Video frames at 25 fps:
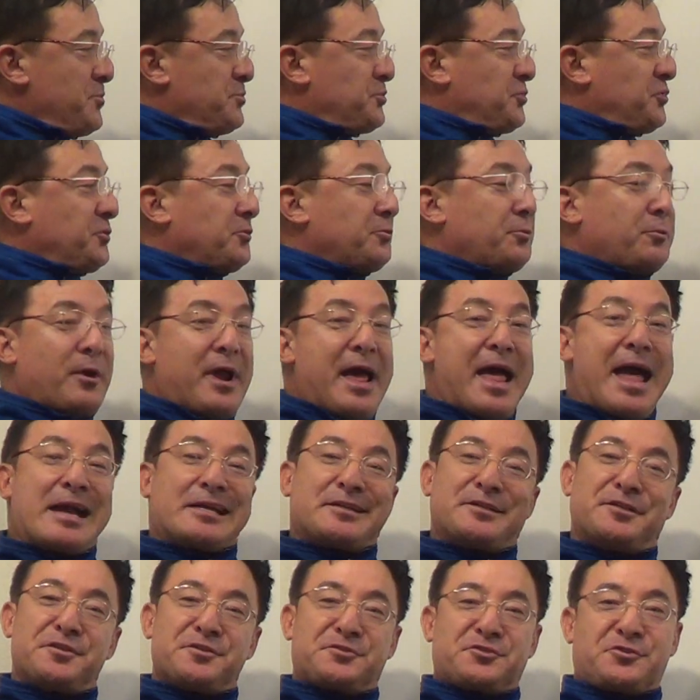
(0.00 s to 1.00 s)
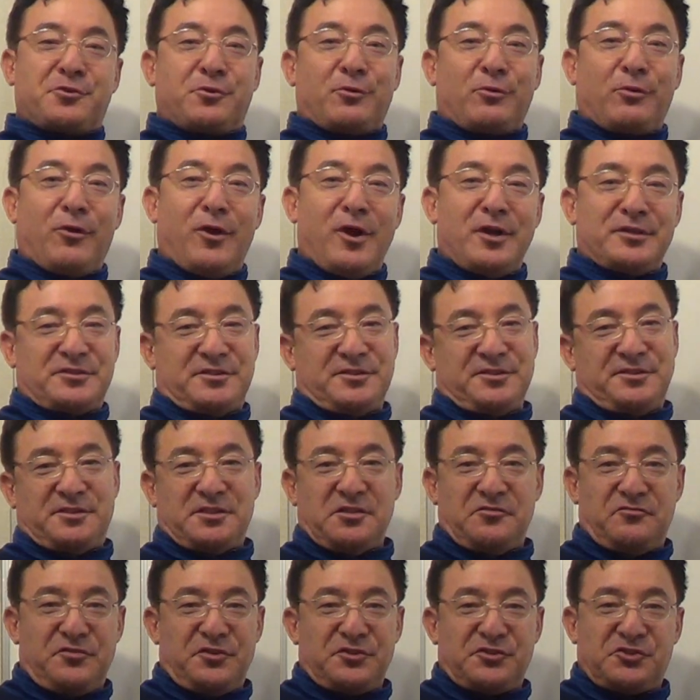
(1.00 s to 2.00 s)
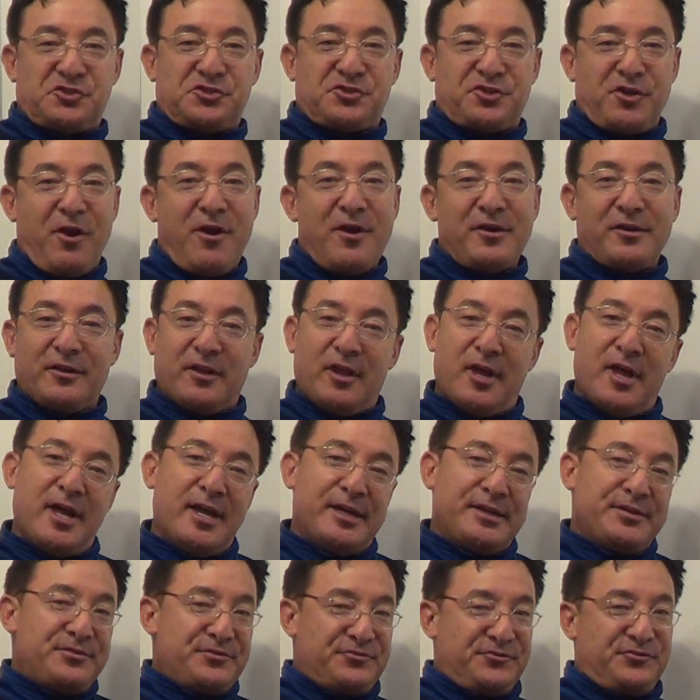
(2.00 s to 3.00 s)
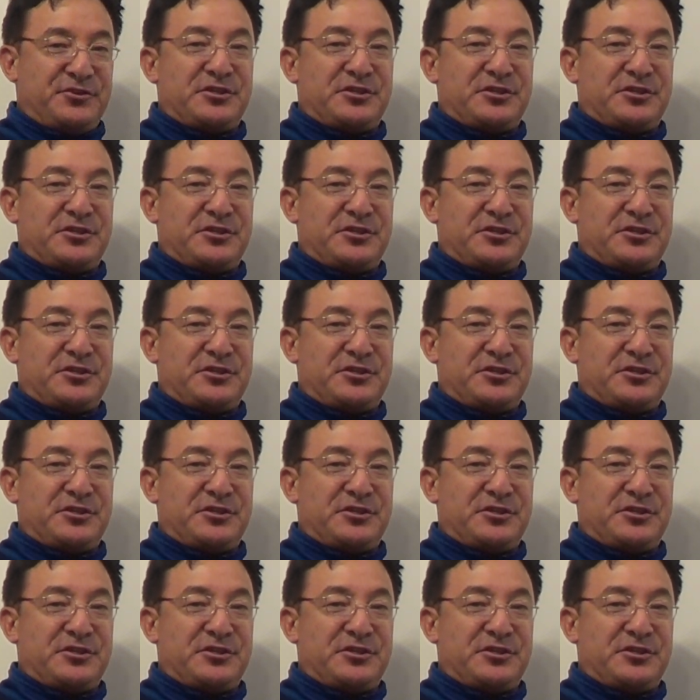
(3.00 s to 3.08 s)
practice crosses of the start line,